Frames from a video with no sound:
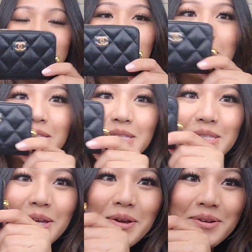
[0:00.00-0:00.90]
It's
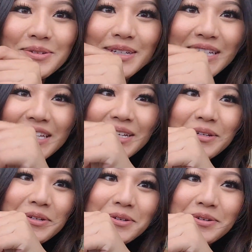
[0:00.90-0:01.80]
so
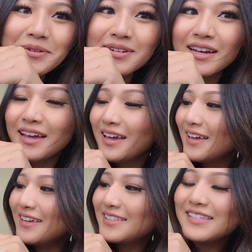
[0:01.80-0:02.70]
cute.
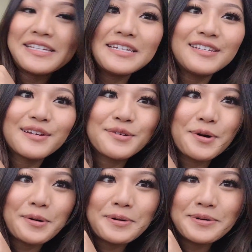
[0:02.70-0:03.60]
It's in
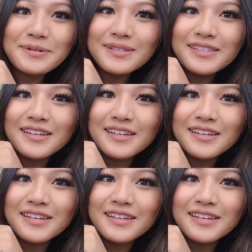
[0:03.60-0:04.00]
gold.